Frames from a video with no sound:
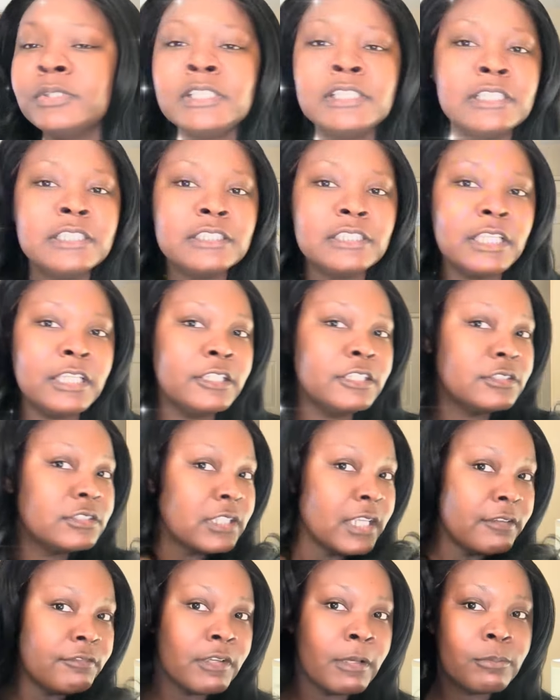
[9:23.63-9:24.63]
It is heat
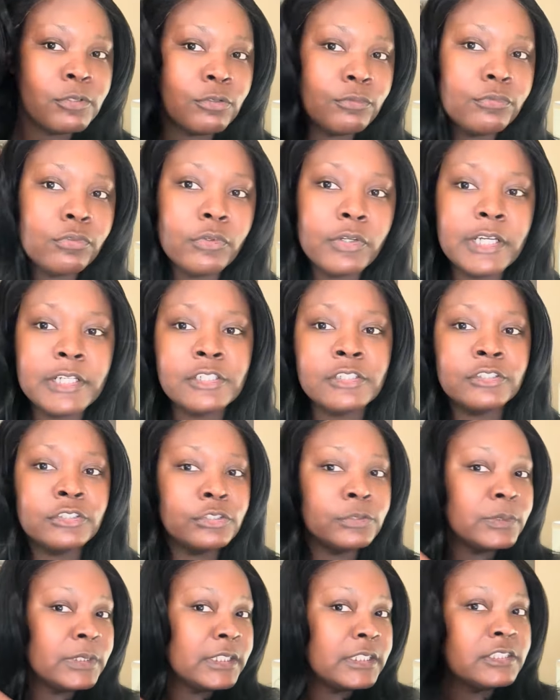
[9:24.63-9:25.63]
safe up to 400
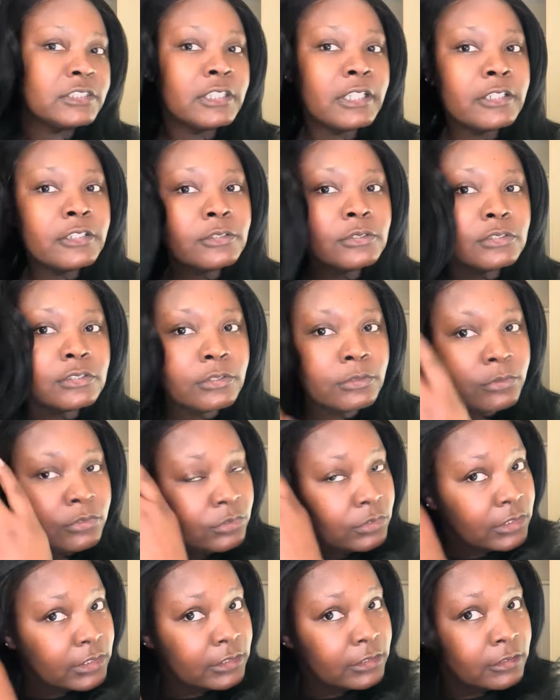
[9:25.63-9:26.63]
degrees though, so you
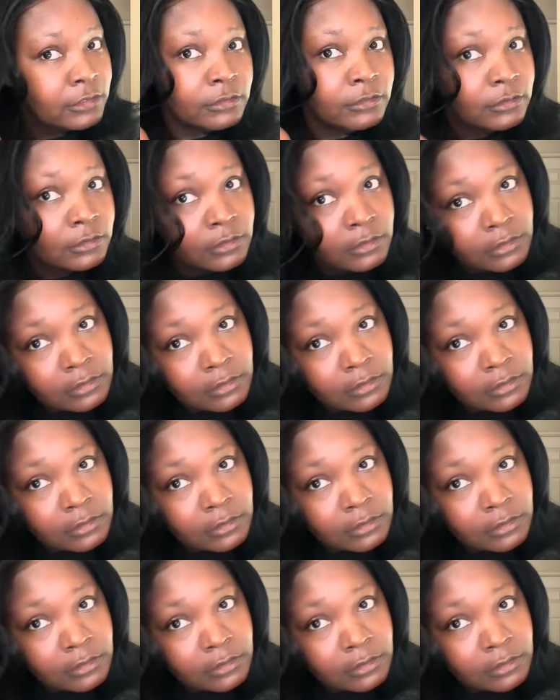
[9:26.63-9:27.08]
can